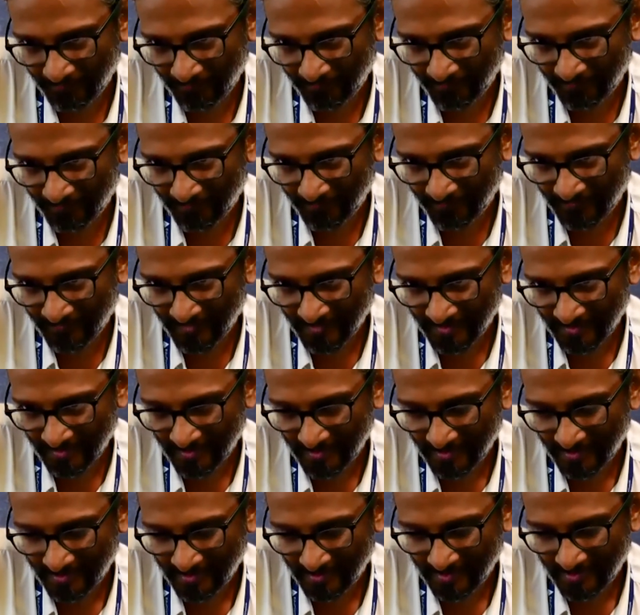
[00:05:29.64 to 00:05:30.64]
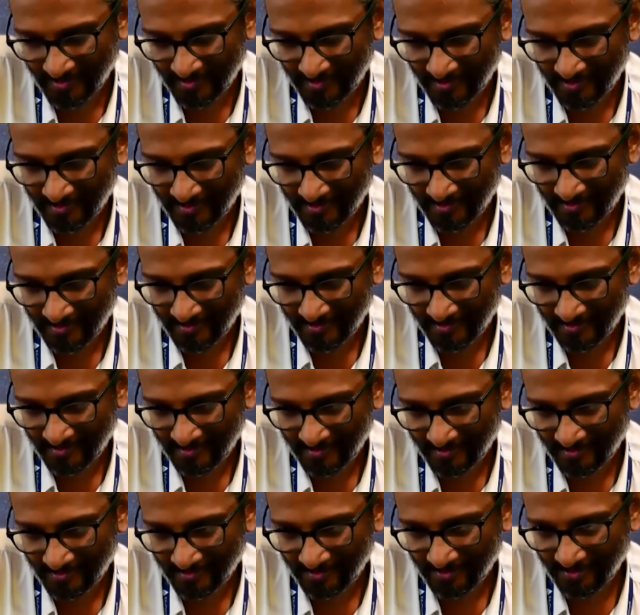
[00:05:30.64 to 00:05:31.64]
Perfectly answered, sir.
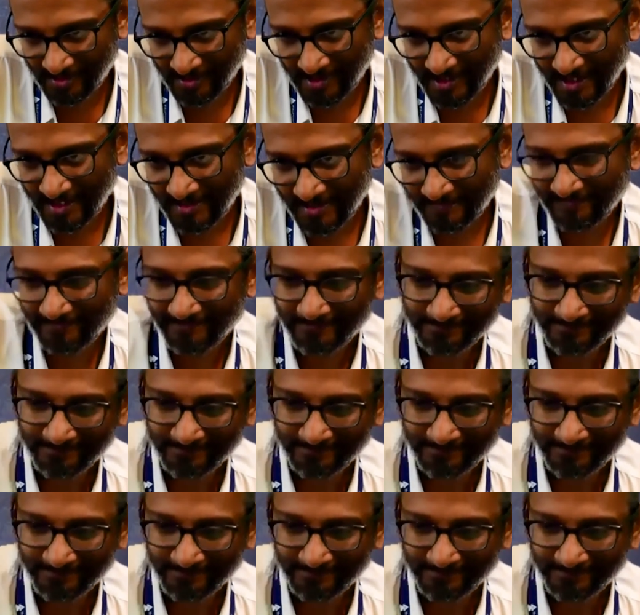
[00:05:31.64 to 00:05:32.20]
Thank you so much.